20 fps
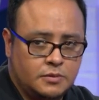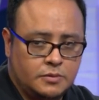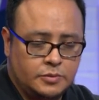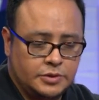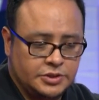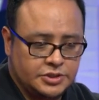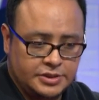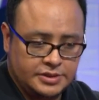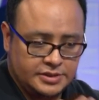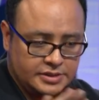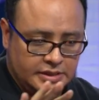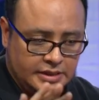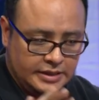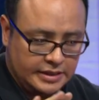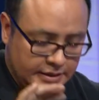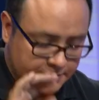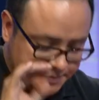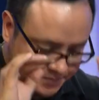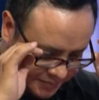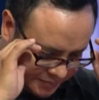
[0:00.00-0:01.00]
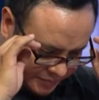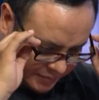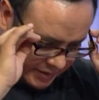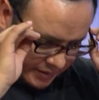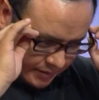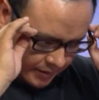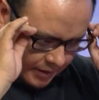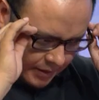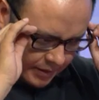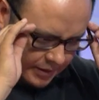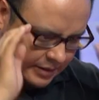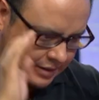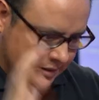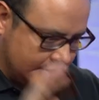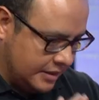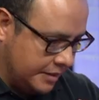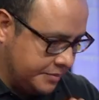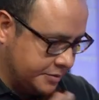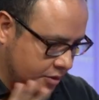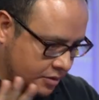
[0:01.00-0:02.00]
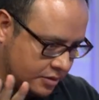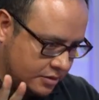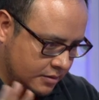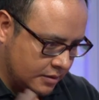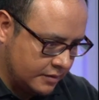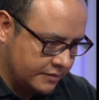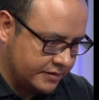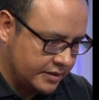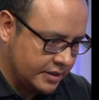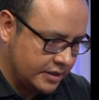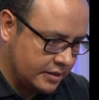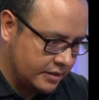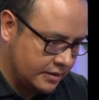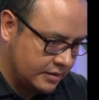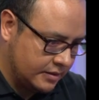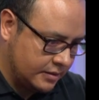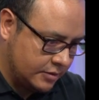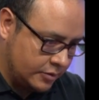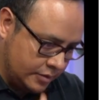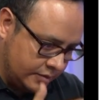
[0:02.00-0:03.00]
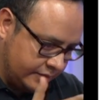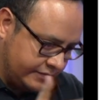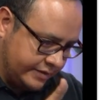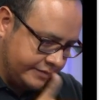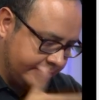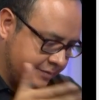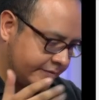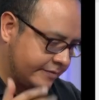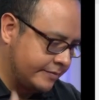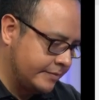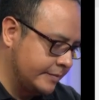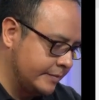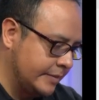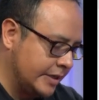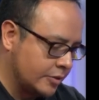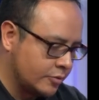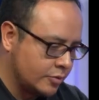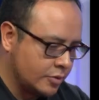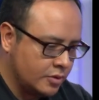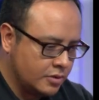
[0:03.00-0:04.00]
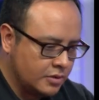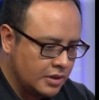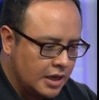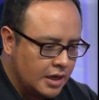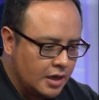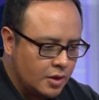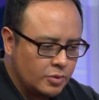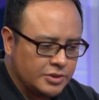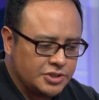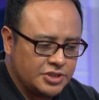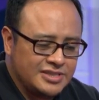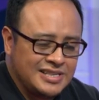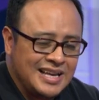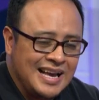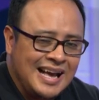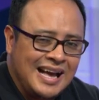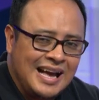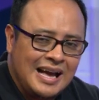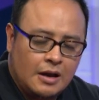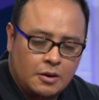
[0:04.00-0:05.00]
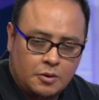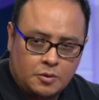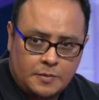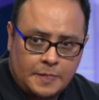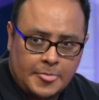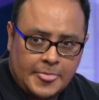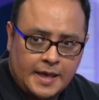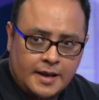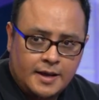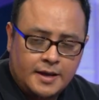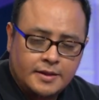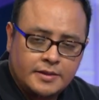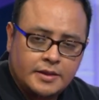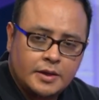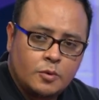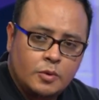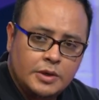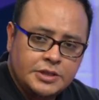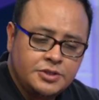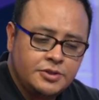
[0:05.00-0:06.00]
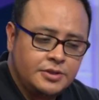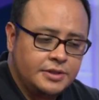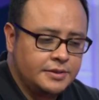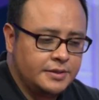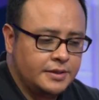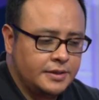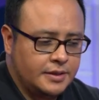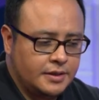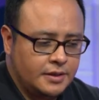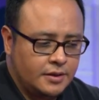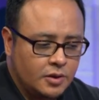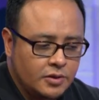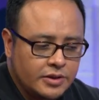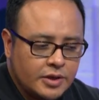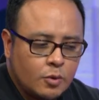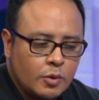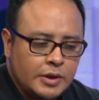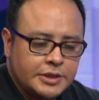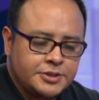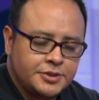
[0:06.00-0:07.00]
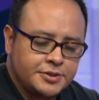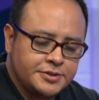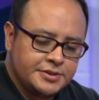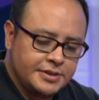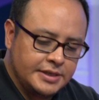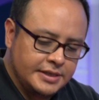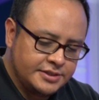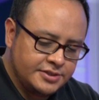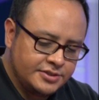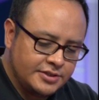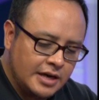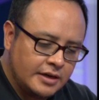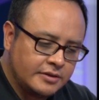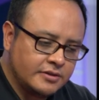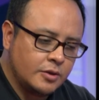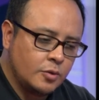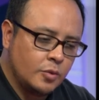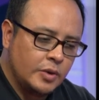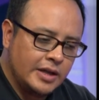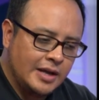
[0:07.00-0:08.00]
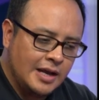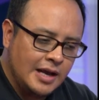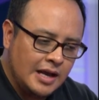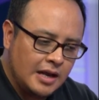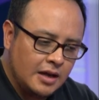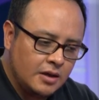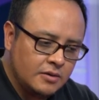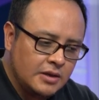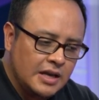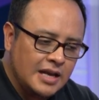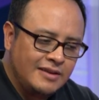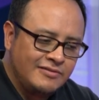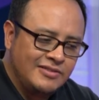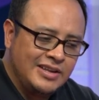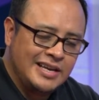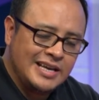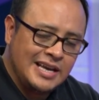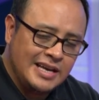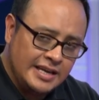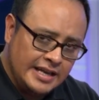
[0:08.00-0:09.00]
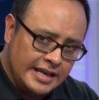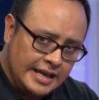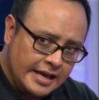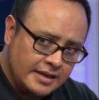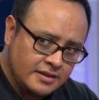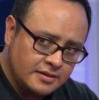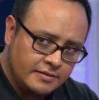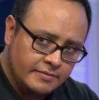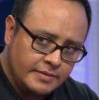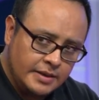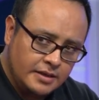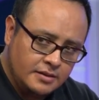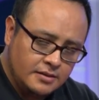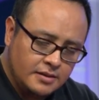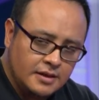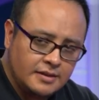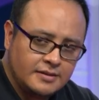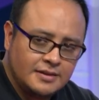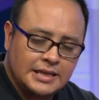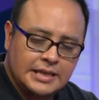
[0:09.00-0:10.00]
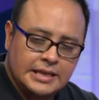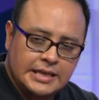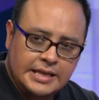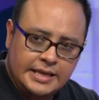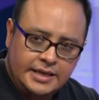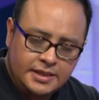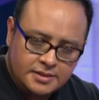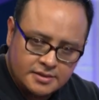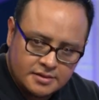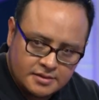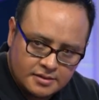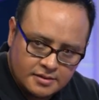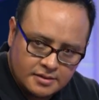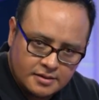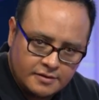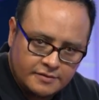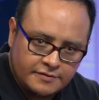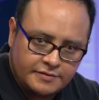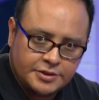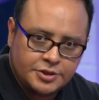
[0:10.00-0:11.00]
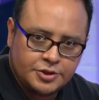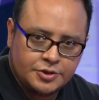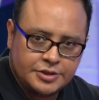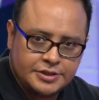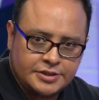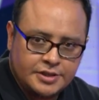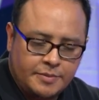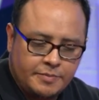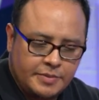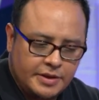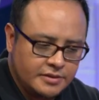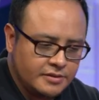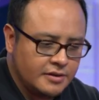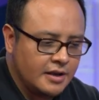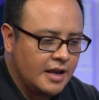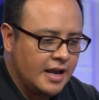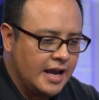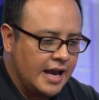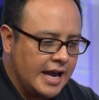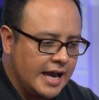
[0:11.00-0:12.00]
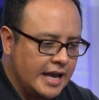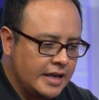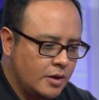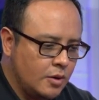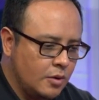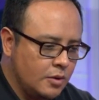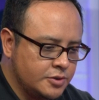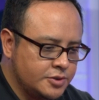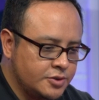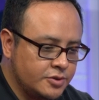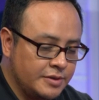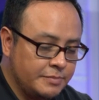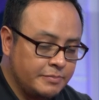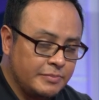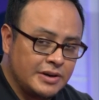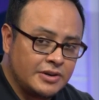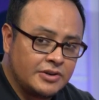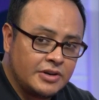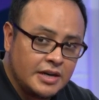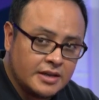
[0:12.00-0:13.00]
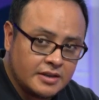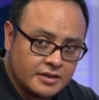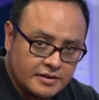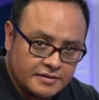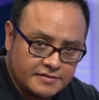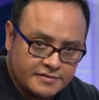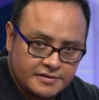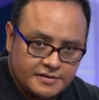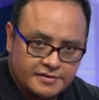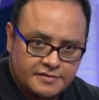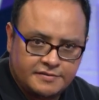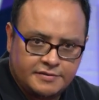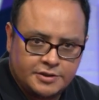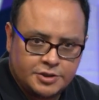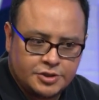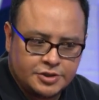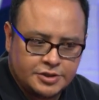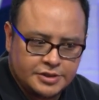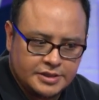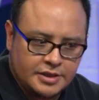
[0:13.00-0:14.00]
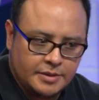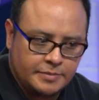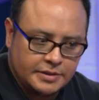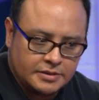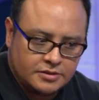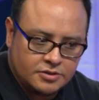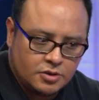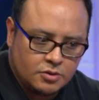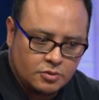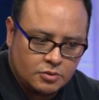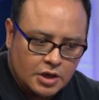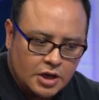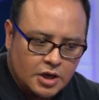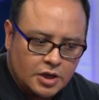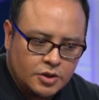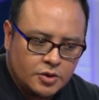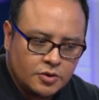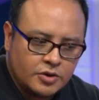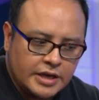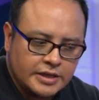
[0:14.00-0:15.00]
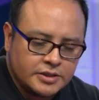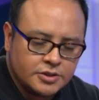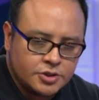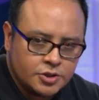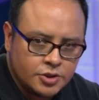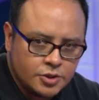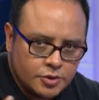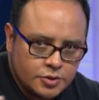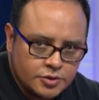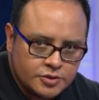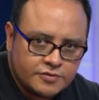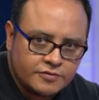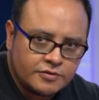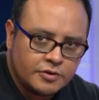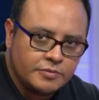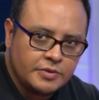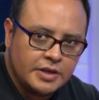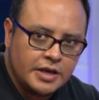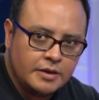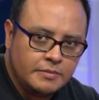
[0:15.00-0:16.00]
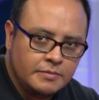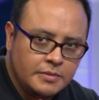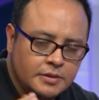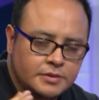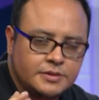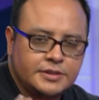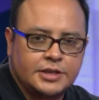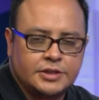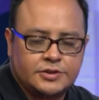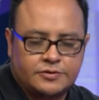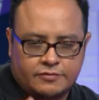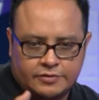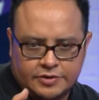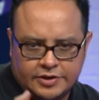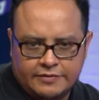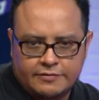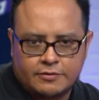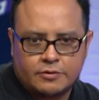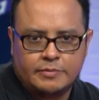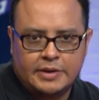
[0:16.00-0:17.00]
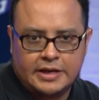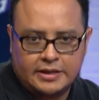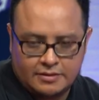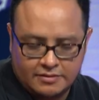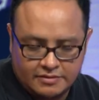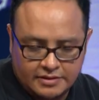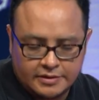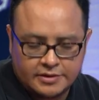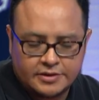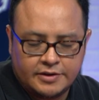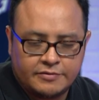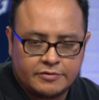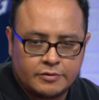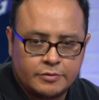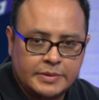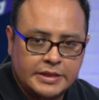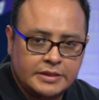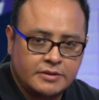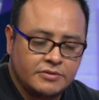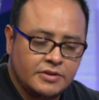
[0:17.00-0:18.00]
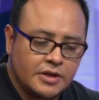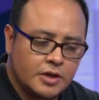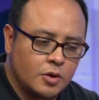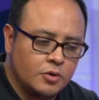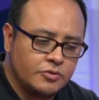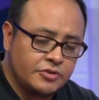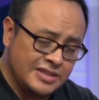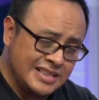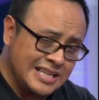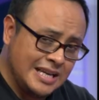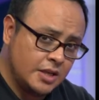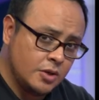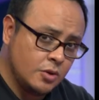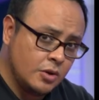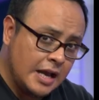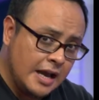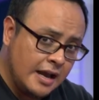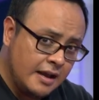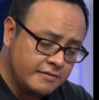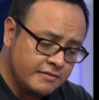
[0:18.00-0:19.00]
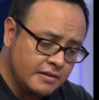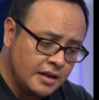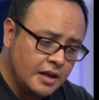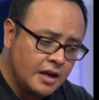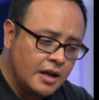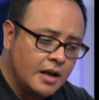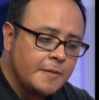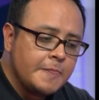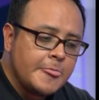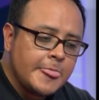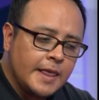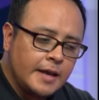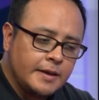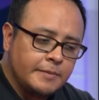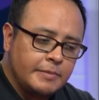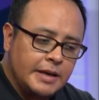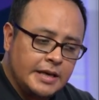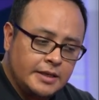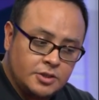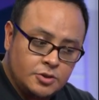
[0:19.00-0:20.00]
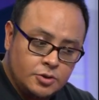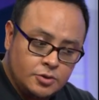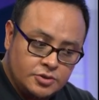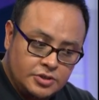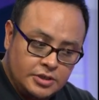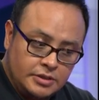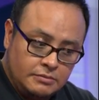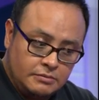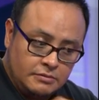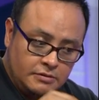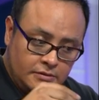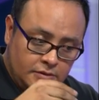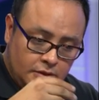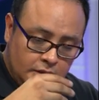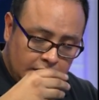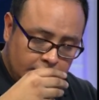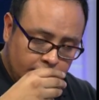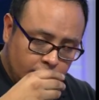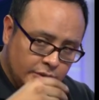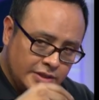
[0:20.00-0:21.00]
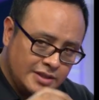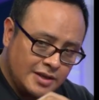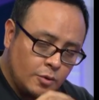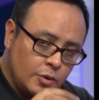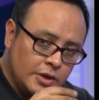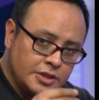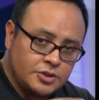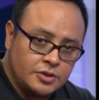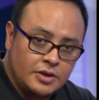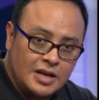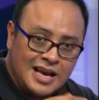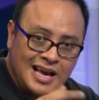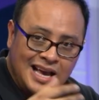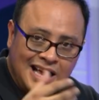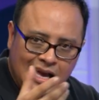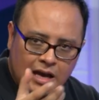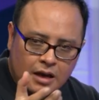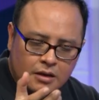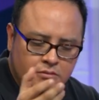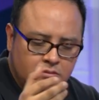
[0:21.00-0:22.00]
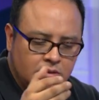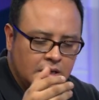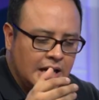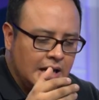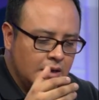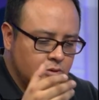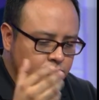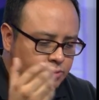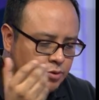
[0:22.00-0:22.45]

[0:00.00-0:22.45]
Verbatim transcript: which is the uh, exception of the, of the main rule, which is how. The question, all the questions starting with how, they can activate the list feature snippet and also the paragraph feature snippet. So you can choose from them, just reformatting, reformatting the content that you have by choosing with the question how, how